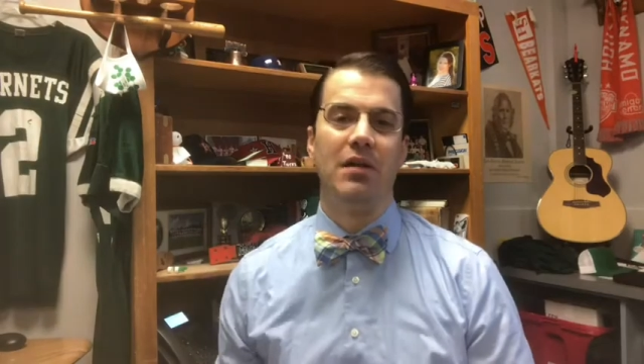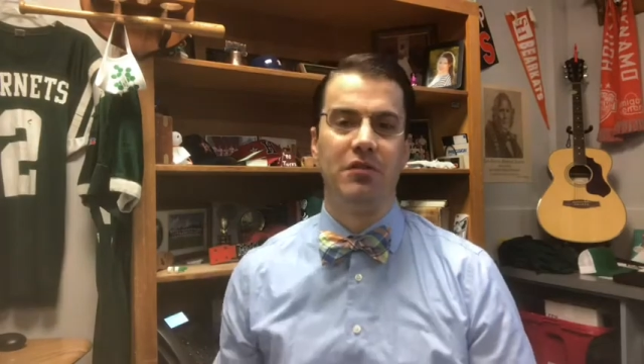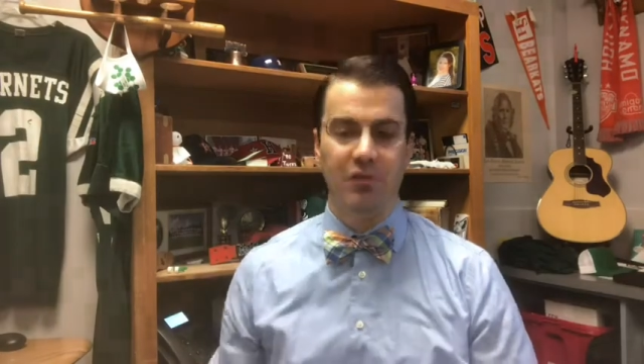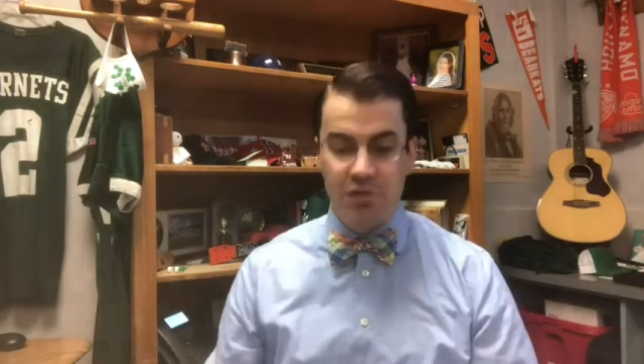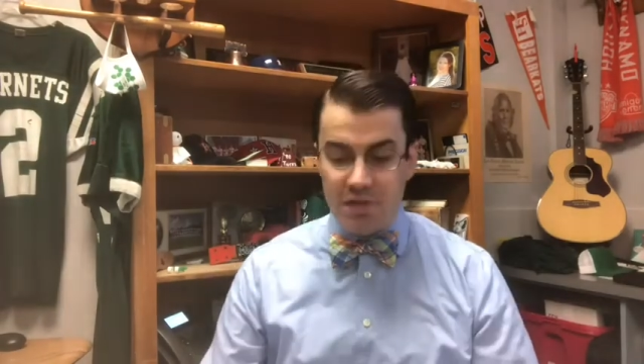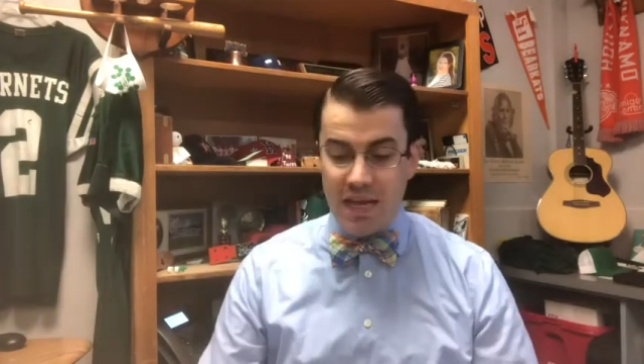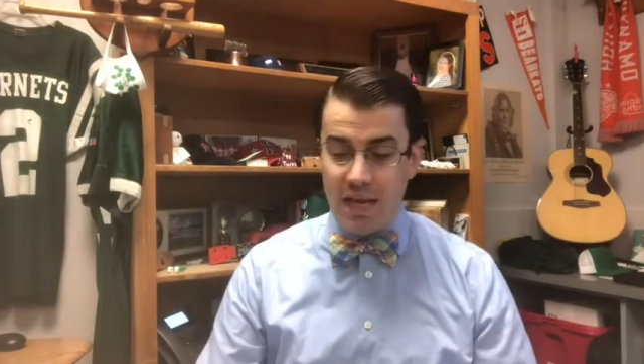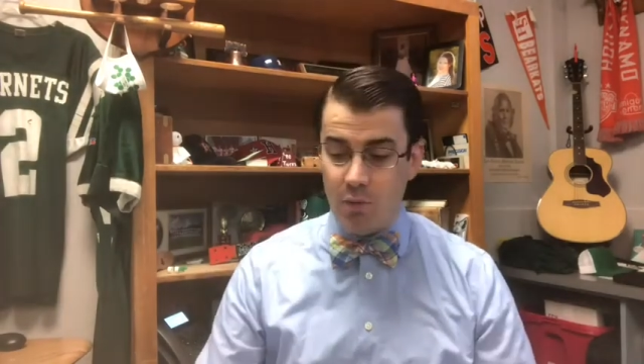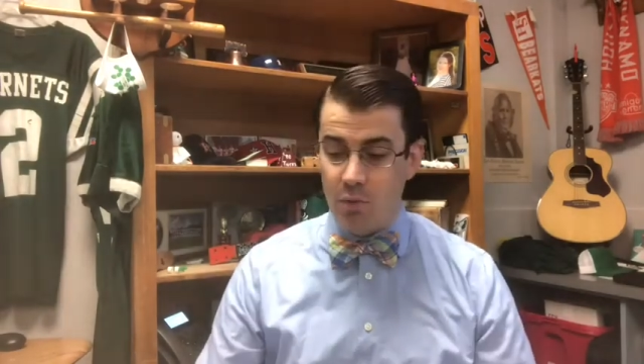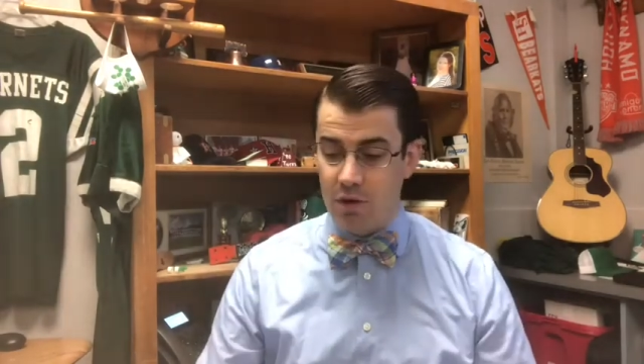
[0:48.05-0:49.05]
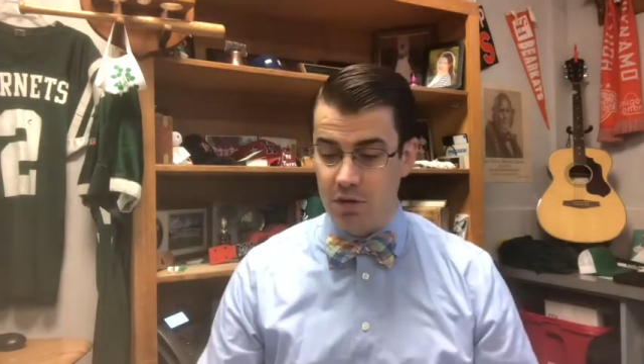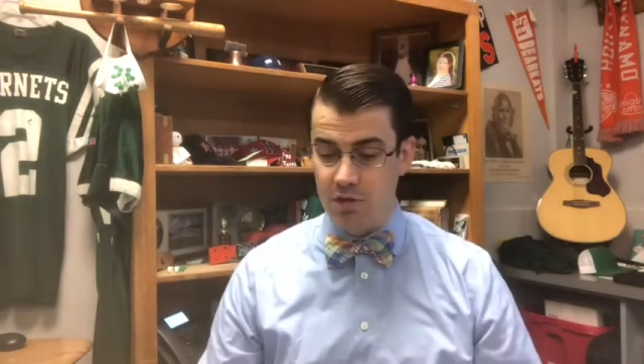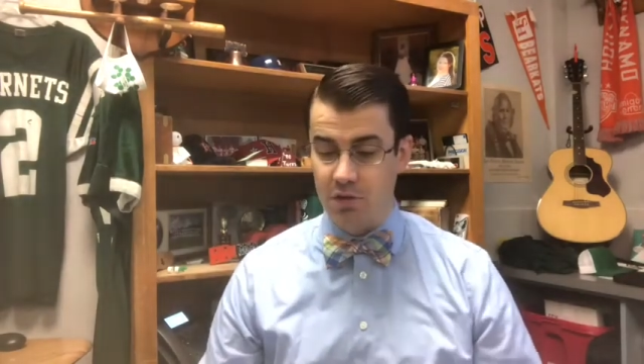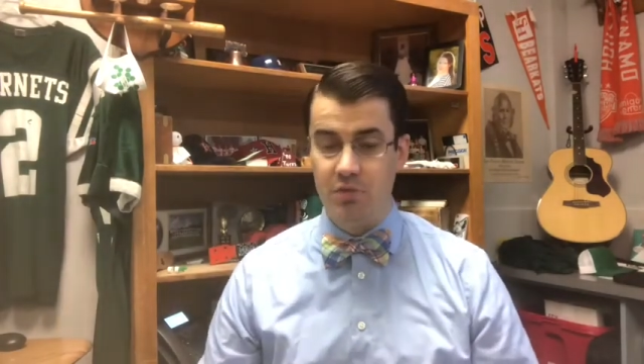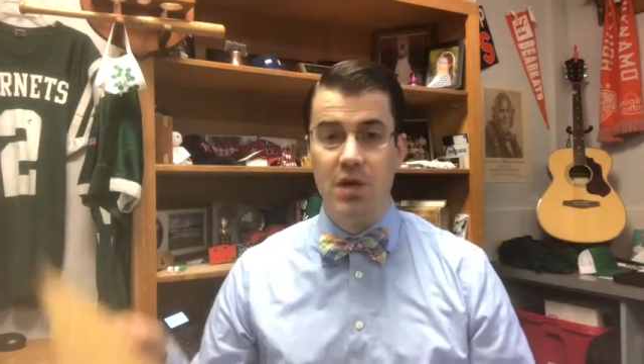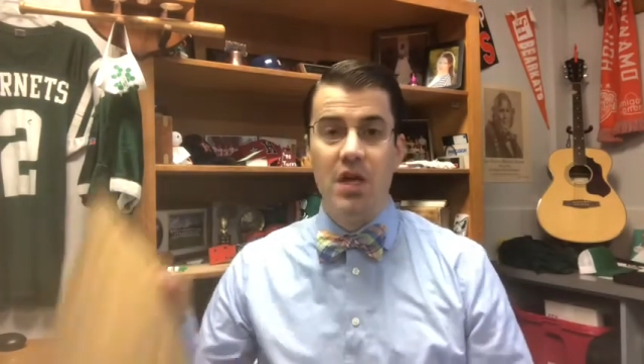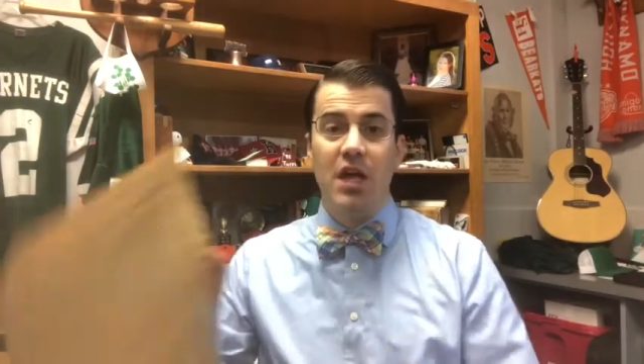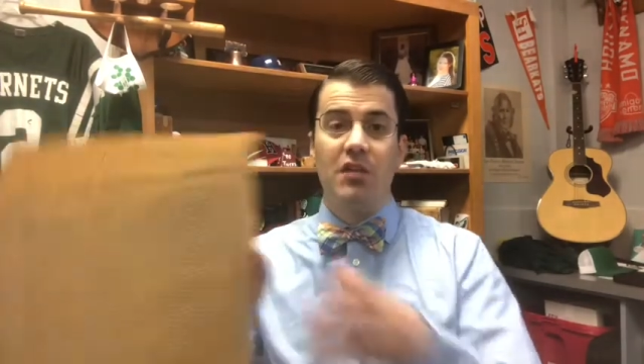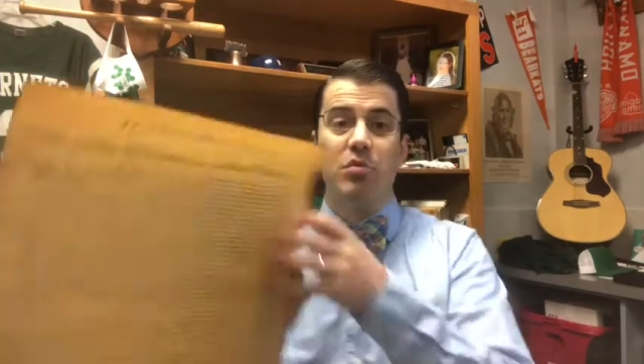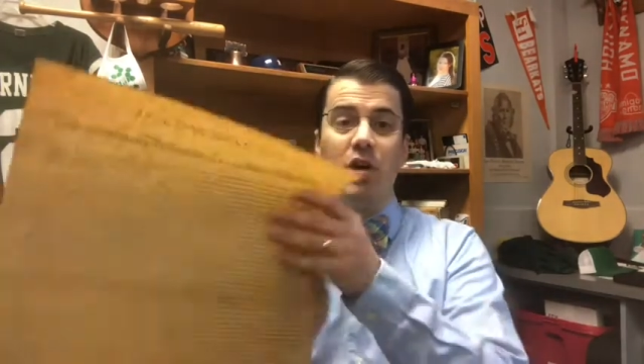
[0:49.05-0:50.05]
And so today what we're going to do
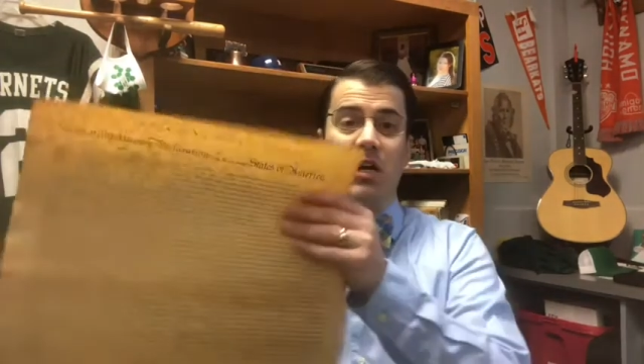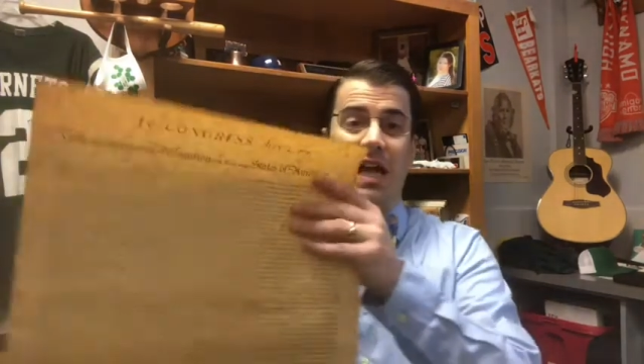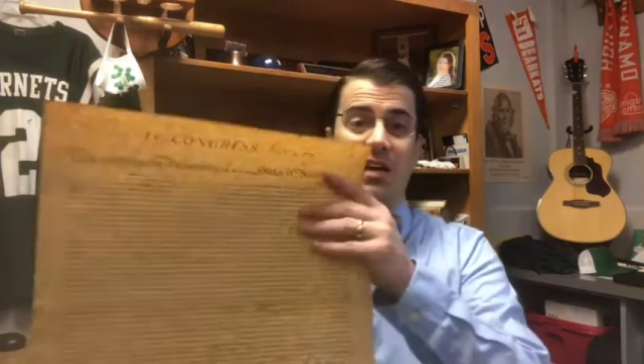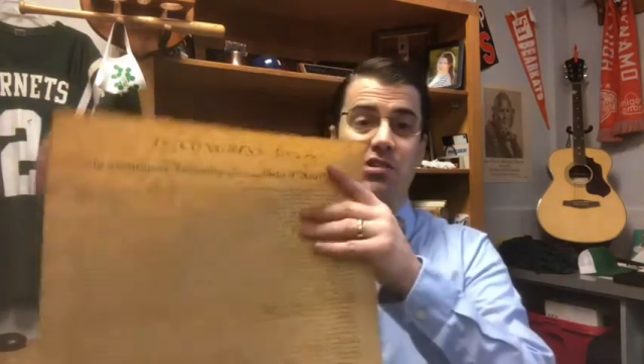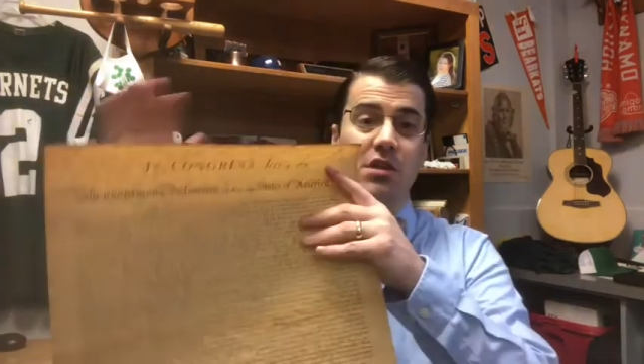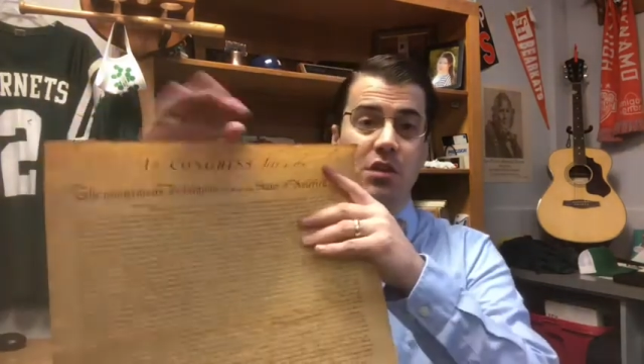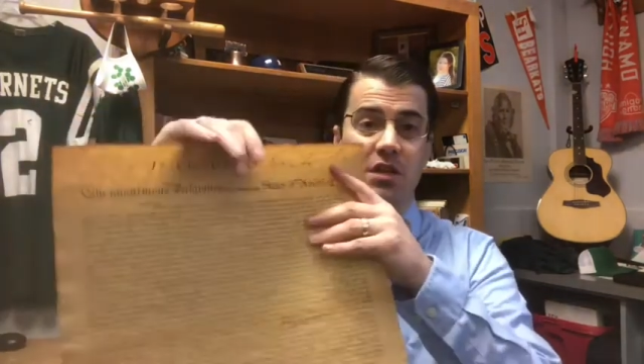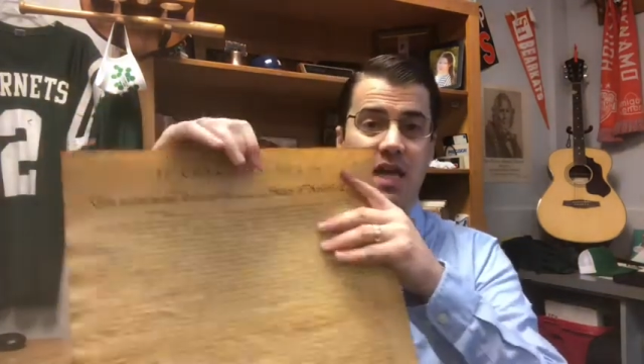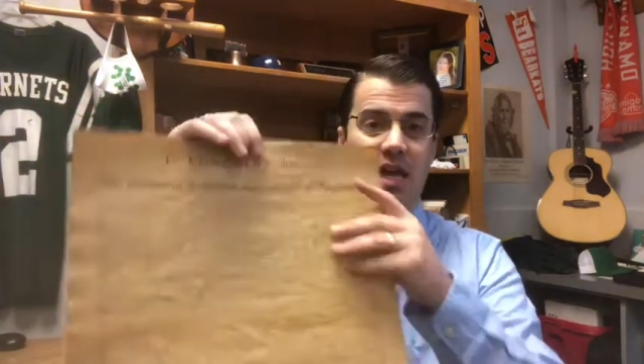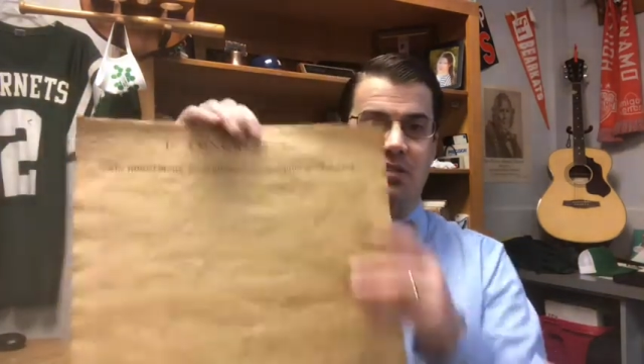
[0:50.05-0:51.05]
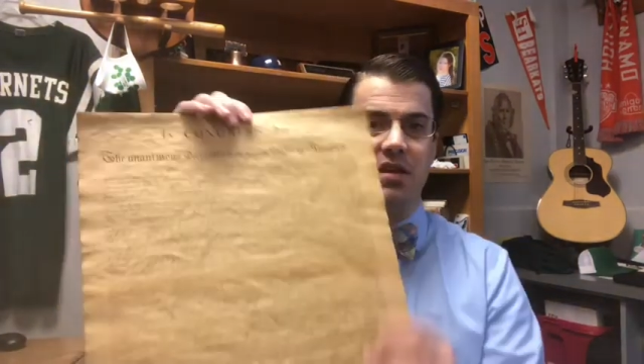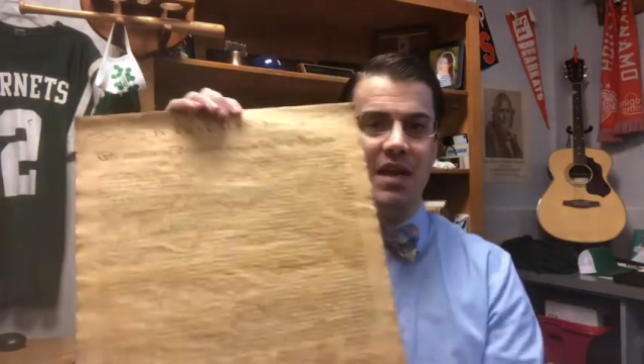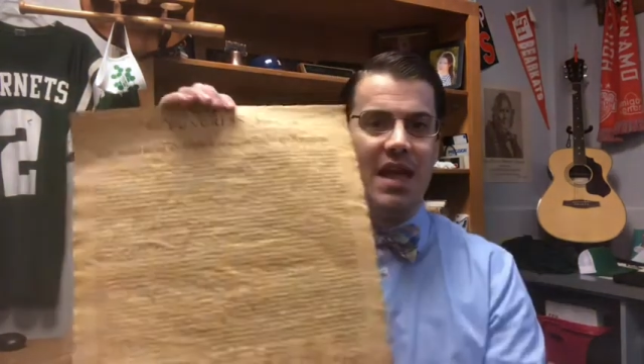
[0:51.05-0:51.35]
is we're going to actually look at